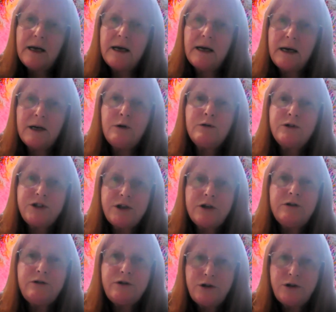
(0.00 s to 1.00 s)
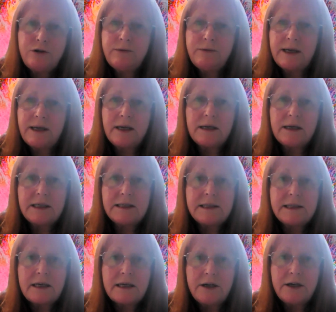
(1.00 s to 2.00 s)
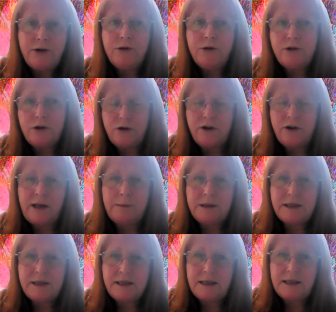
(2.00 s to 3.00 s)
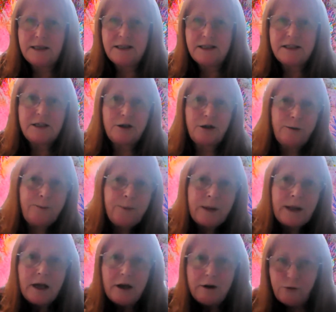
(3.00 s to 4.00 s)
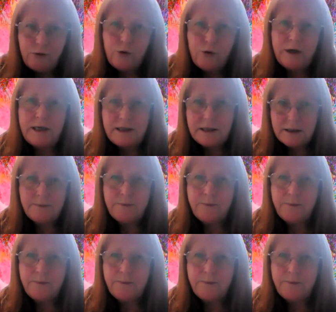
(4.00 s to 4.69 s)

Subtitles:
I also do recognize that I use a lot of that busyness to avoid